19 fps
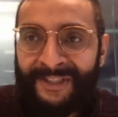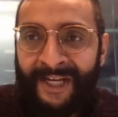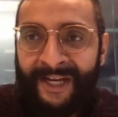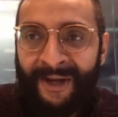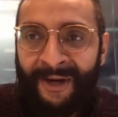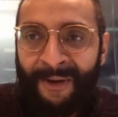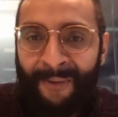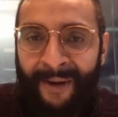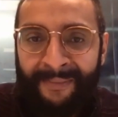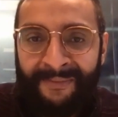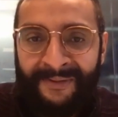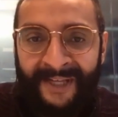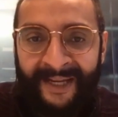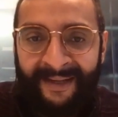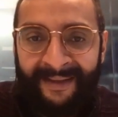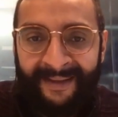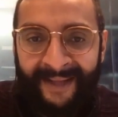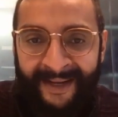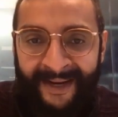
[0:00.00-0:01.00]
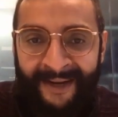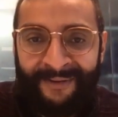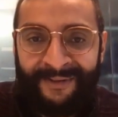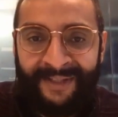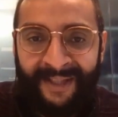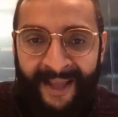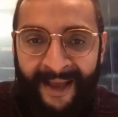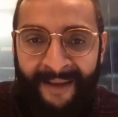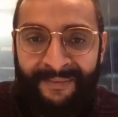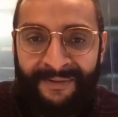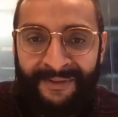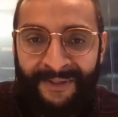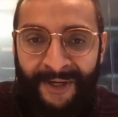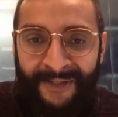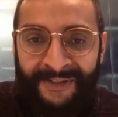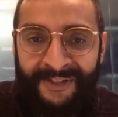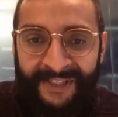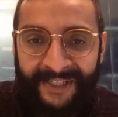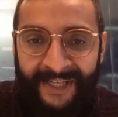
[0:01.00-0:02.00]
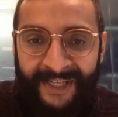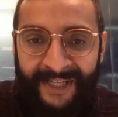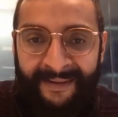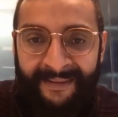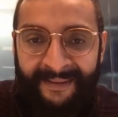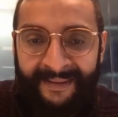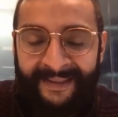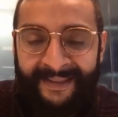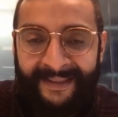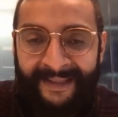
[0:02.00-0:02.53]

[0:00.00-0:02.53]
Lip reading: check out our website, lighthouselabs.ca.